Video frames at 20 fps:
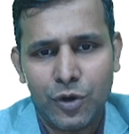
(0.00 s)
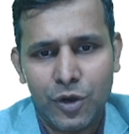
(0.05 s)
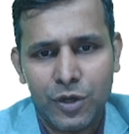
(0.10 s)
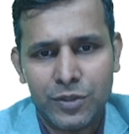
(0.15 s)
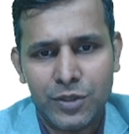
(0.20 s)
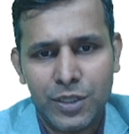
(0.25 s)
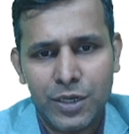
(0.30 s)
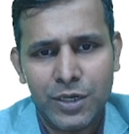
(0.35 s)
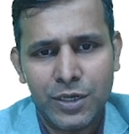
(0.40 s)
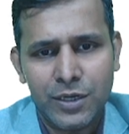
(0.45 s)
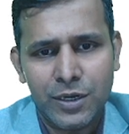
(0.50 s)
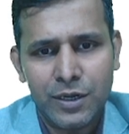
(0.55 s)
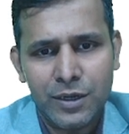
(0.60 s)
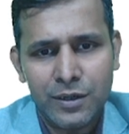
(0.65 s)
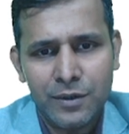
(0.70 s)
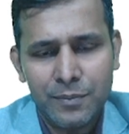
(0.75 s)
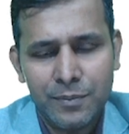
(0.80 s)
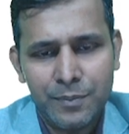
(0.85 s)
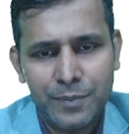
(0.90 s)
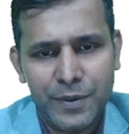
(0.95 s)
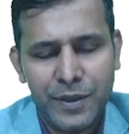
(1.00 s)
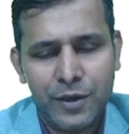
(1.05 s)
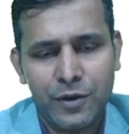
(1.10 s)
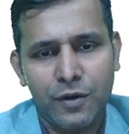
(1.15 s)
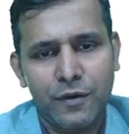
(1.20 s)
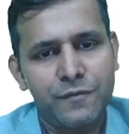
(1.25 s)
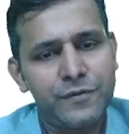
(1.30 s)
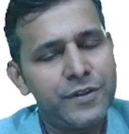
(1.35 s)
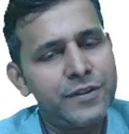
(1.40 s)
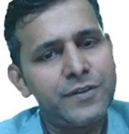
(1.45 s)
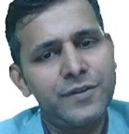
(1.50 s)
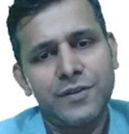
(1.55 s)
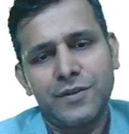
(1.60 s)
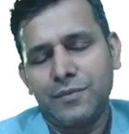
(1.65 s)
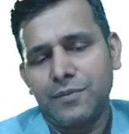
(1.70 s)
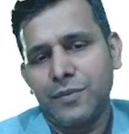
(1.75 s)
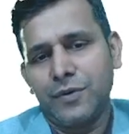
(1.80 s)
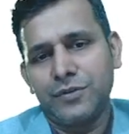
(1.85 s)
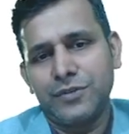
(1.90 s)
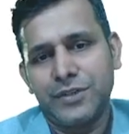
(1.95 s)
on the peak of this
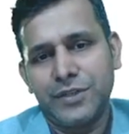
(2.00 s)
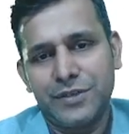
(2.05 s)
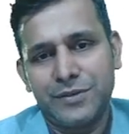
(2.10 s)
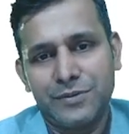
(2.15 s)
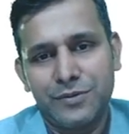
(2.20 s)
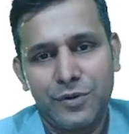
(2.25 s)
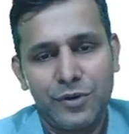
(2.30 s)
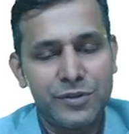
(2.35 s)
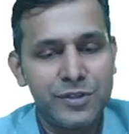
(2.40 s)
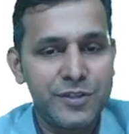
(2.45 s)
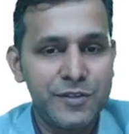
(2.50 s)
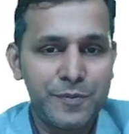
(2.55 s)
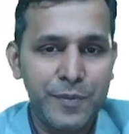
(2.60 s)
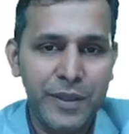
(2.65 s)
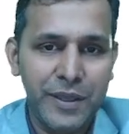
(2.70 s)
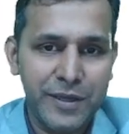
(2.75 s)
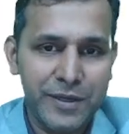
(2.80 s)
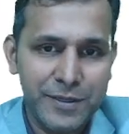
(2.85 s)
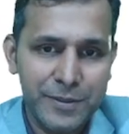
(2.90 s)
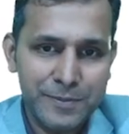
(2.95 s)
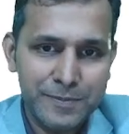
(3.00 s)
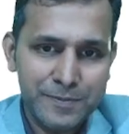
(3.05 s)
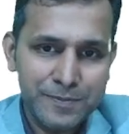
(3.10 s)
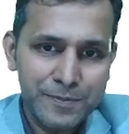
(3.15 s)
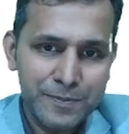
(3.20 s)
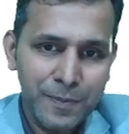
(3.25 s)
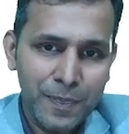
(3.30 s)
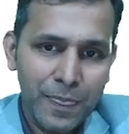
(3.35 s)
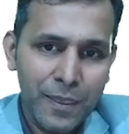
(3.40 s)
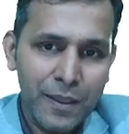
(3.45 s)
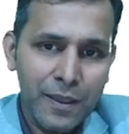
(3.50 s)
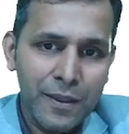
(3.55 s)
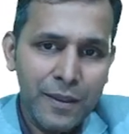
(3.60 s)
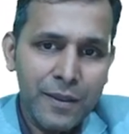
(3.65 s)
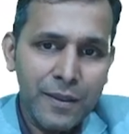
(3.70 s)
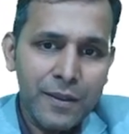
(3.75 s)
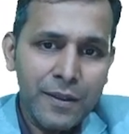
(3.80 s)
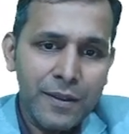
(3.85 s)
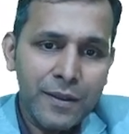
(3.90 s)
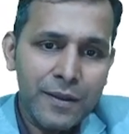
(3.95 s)
mountain, on this peak.
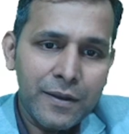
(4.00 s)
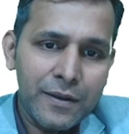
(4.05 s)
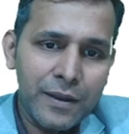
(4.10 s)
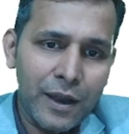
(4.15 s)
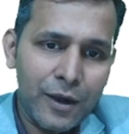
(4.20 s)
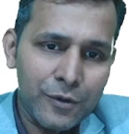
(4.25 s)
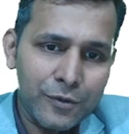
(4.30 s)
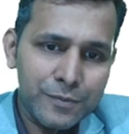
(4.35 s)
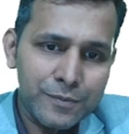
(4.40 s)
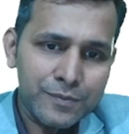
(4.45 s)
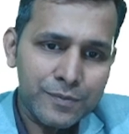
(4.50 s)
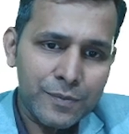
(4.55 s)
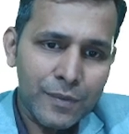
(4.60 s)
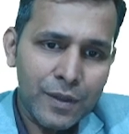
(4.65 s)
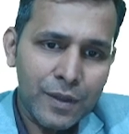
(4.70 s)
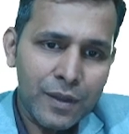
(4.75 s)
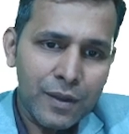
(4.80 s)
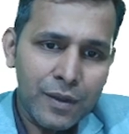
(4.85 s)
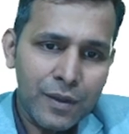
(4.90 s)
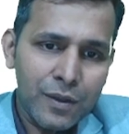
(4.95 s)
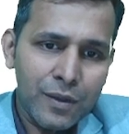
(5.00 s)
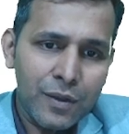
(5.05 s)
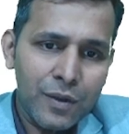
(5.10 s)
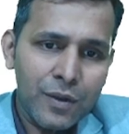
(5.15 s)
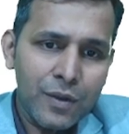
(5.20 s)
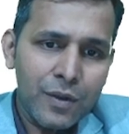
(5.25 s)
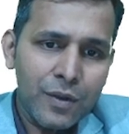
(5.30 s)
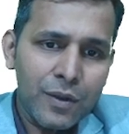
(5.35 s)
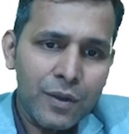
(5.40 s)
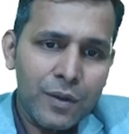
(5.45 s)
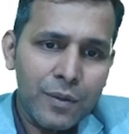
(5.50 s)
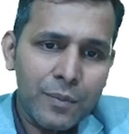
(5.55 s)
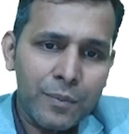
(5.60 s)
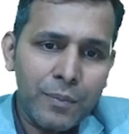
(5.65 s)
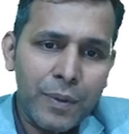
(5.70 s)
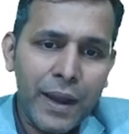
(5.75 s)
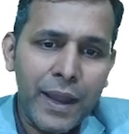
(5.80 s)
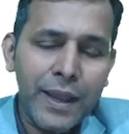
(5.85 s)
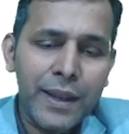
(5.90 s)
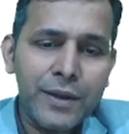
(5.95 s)
Now
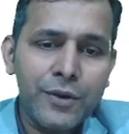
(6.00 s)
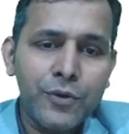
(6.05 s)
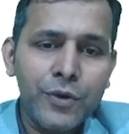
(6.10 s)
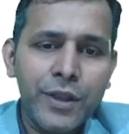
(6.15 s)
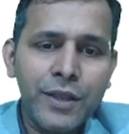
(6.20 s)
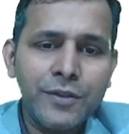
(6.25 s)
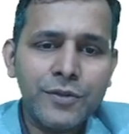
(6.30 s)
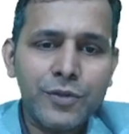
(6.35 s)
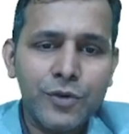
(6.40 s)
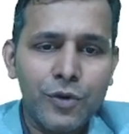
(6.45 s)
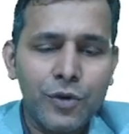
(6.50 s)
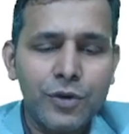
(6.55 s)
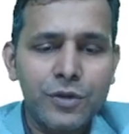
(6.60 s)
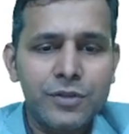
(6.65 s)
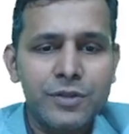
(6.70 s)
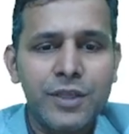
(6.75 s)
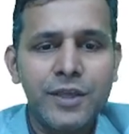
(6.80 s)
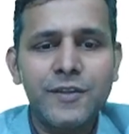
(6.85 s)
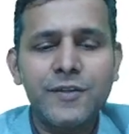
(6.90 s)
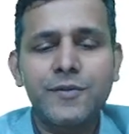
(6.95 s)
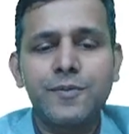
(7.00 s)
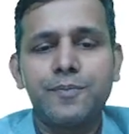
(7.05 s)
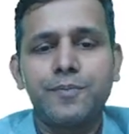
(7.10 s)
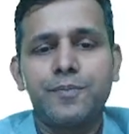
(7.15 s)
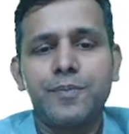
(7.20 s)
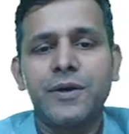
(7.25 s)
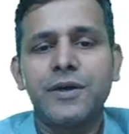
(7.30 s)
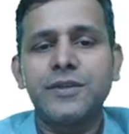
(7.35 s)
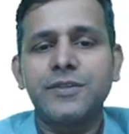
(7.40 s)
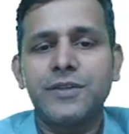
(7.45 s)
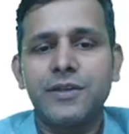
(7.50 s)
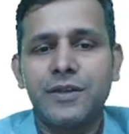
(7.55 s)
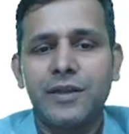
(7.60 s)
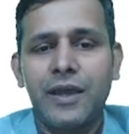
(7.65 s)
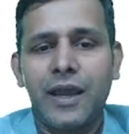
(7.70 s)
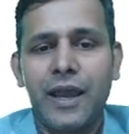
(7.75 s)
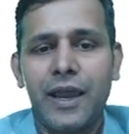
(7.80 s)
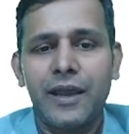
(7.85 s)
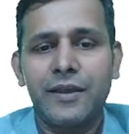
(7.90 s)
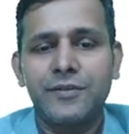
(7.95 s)
by doing so, this person
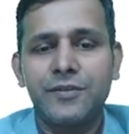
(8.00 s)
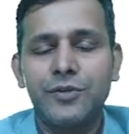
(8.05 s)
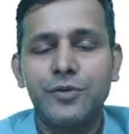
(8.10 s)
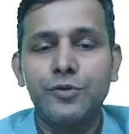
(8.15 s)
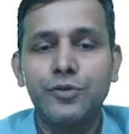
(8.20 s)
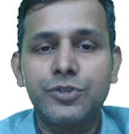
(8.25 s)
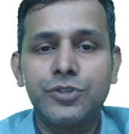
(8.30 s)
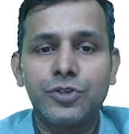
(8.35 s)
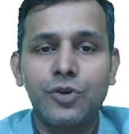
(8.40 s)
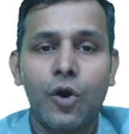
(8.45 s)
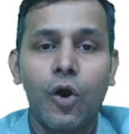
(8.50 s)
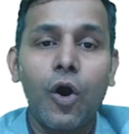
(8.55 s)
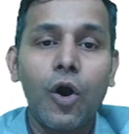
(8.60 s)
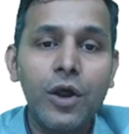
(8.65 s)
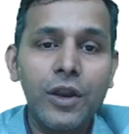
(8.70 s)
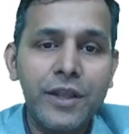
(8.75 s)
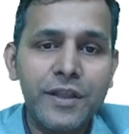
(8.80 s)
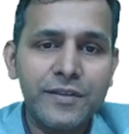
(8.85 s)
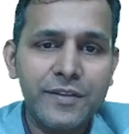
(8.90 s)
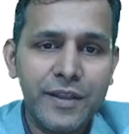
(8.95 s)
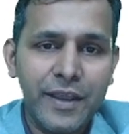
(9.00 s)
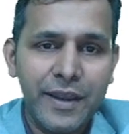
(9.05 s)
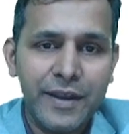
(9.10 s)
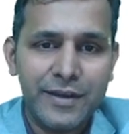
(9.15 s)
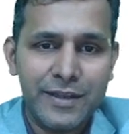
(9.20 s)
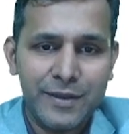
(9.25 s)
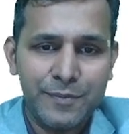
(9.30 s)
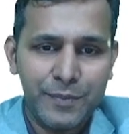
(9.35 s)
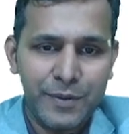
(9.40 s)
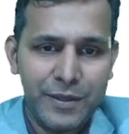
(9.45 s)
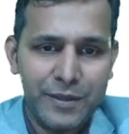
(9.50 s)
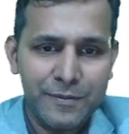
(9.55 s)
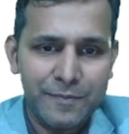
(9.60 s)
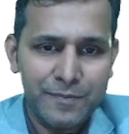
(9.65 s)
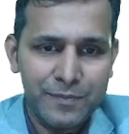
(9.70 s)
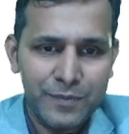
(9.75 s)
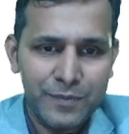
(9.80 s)
has used all his ATP.